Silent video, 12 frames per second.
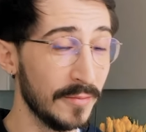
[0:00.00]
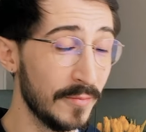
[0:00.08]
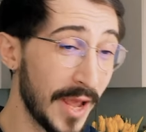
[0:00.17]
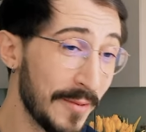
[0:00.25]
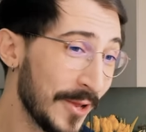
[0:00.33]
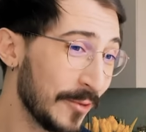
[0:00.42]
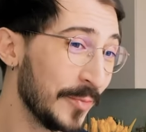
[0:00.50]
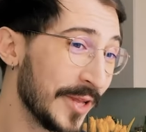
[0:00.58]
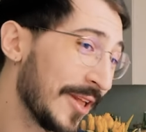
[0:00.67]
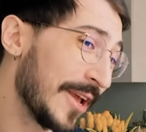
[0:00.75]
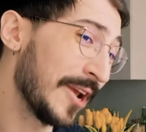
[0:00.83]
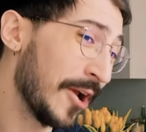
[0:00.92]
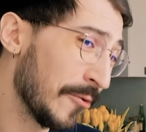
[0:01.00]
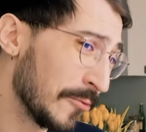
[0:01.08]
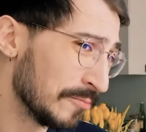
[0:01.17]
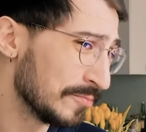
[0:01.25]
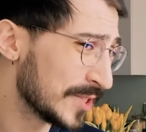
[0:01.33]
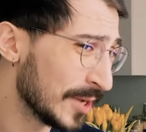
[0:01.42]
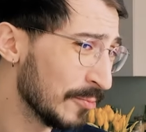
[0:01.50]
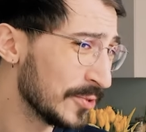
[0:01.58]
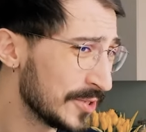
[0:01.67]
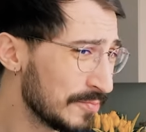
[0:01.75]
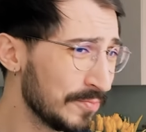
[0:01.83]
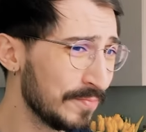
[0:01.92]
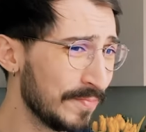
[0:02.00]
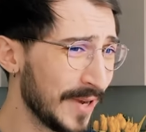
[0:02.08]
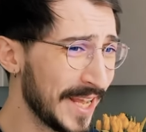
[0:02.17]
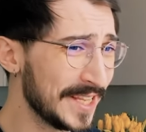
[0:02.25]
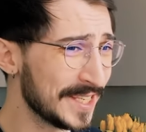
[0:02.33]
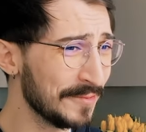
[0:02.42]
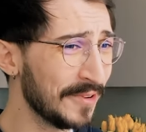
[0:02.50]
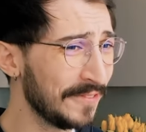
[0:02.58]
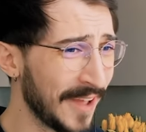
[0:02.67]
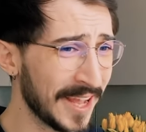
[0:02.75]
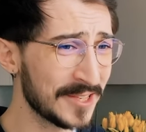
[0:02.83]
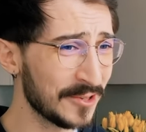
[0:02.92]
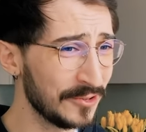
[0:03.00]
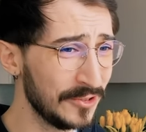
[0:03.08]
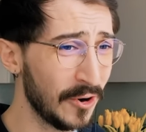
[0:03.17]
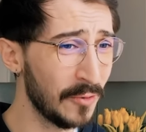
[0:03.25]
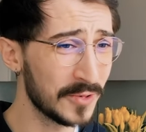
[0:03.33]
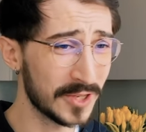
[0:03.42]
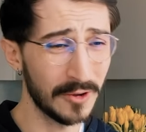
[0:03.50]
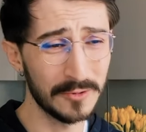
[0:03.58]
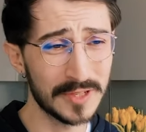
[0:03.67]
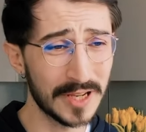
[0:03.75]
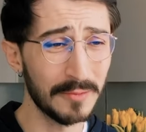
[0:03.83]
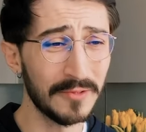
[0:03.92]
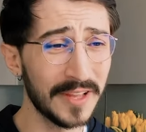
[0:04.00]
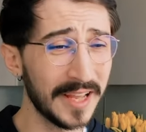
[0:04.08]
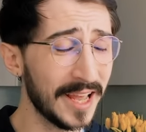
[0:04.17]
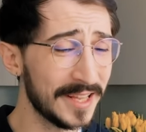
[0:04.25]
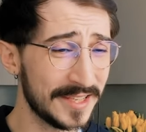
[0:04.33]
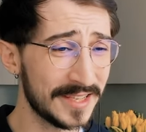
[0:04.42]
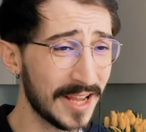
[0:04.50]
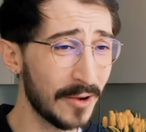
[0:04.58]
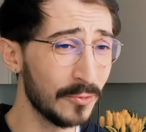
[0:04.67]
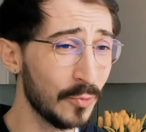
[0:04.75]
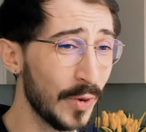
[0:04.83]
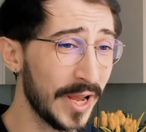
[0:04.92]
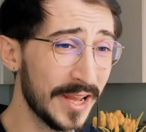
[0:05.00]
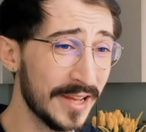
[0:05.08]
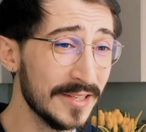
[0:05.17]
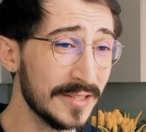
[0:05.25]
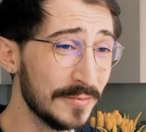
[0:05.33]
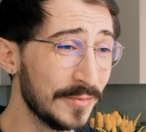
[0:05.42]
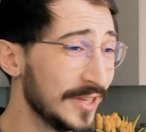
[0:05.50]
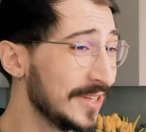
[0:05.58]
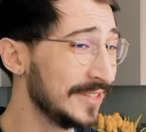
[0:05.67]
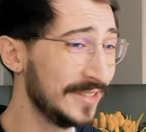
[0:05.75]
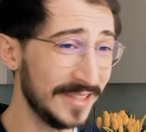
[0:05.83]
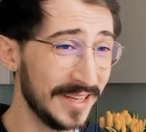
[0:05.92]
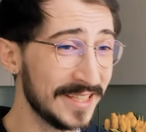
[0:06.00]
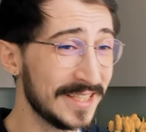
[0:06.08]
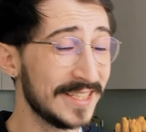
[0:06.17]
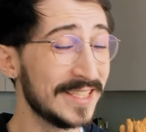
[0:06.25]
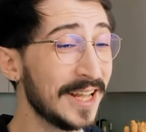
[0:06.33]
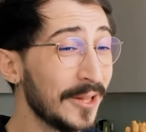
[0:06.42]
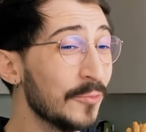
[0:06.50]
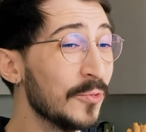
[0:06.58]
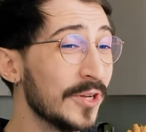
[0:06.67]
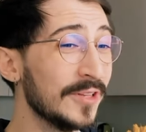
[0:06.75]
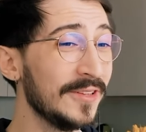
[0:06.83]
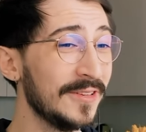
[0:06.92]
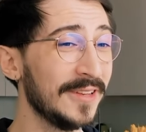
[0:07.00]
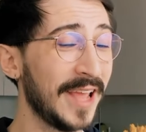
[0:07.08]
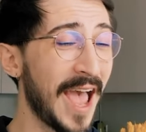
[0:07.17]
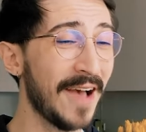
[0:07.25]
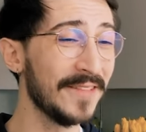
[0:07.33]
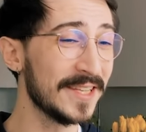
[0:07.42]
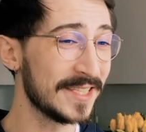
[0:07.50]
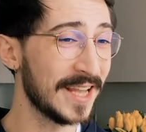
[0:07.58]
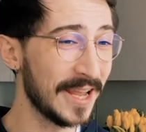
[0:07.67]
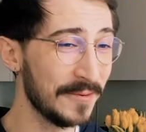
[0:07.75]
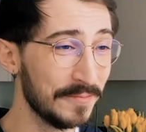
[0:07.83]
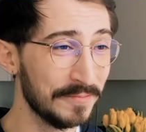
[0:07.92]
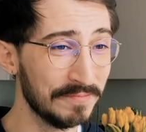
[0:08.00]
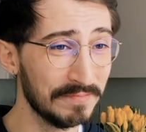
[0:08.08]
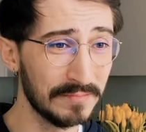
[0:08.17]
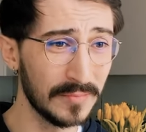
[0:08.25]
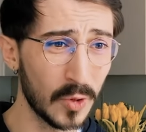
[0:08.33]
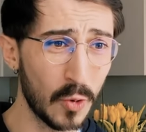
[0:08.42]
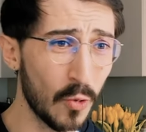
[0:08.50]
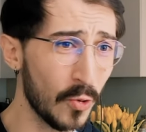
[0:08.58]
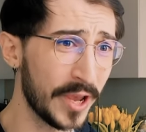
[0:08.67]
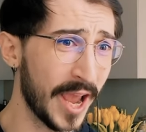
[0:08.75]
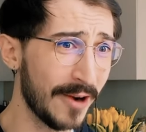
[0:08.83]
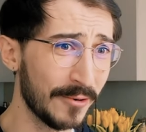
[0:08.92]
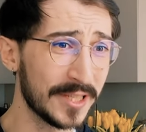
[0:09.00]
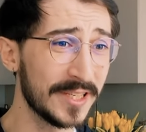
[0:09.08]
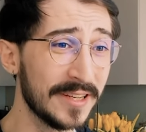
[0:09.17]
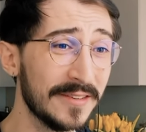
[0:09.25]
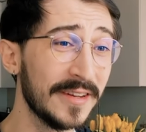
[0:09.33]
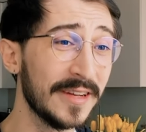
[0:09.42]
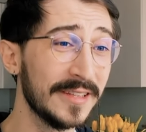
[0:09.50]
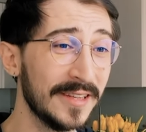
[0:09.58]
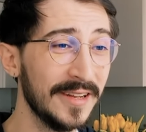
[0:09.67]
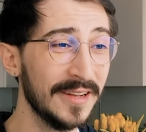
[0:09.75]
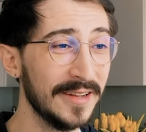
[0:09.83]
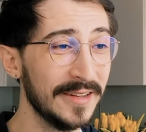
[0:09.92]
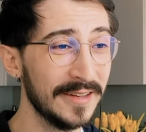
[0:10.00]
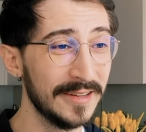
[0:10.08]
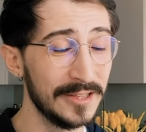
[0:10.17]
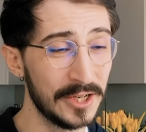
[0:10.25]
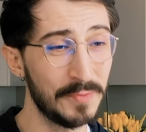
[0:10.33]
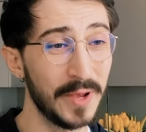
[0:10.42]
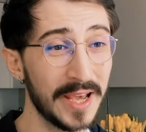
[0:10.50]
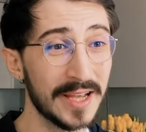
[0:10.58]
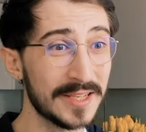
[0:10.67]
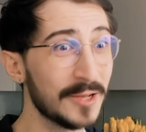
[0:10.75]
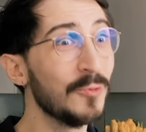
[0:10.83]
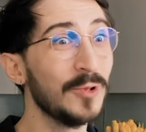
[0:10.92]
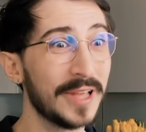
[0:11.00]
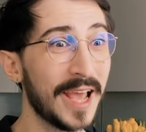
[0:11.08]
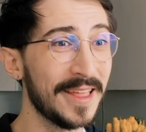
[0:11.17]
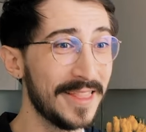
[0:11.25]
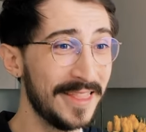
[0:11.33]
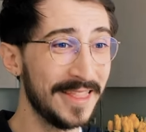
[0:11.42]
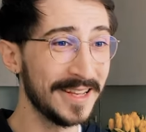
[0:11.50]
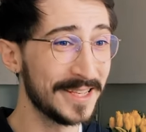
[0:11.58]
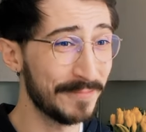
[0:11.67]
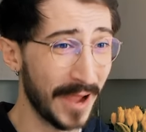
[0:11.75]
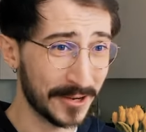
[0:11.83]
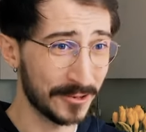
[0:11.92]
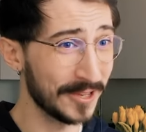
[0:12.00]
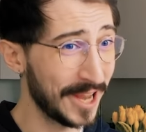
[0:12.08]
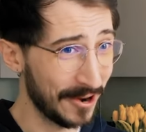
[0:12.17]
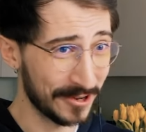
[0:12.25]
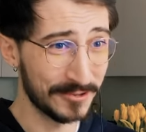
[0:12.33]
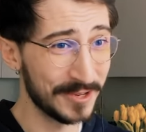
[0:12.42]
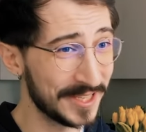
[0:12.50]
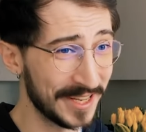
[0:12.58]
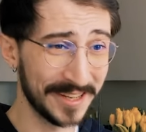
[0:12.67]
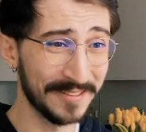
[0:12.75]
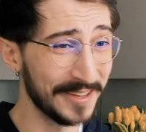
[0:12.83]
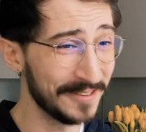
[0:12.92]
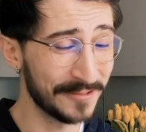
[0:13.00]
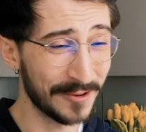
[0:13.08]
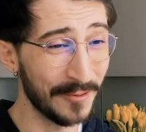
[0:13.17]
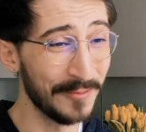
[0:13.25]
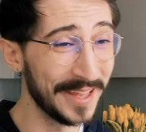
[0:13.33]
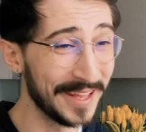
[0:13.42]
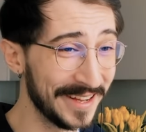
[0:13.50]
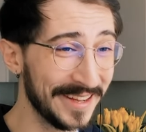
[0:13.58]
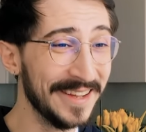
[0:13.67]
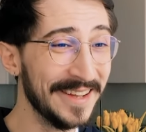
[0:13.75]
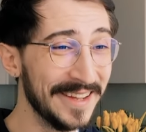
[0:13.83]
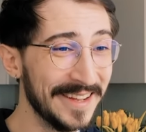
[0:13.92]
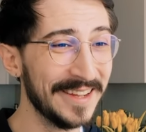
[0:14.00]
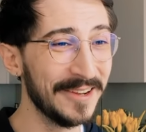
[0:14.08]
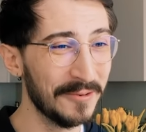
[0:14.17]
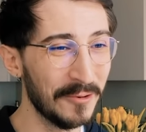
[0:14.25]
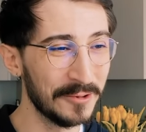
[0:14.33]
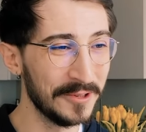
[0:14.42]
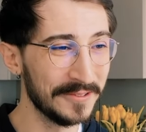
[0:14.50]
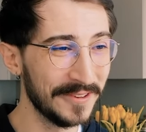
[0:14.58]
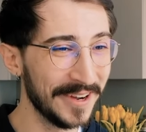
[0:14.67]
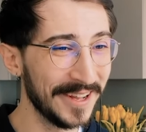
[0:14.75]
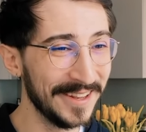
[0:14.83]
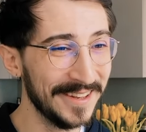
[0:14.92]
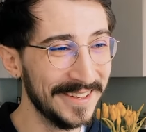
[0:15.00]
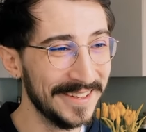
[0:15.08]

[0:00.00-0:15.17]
Maybe it'll be like, oh, someone's played some effects on top, so some of the hits sound weird, but it still will have the same core character of it, just because it will get the spectral characteristic of it from the audio file.